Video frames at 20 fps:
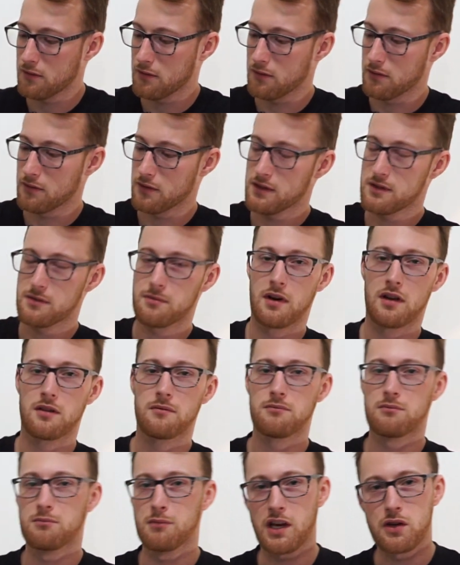or this
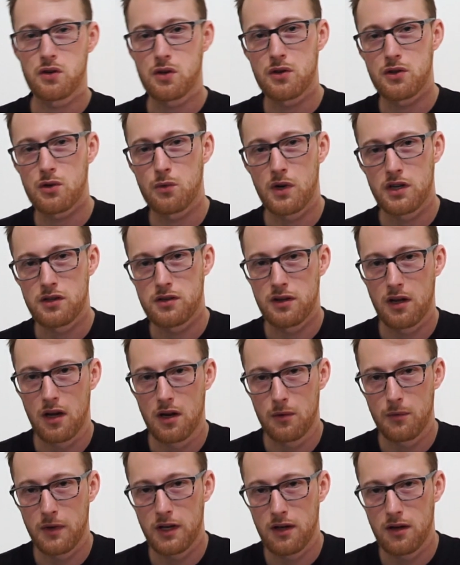one, make sure to watch the
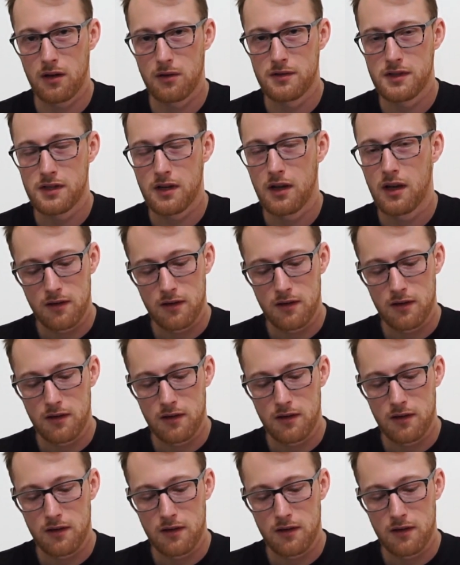other videos.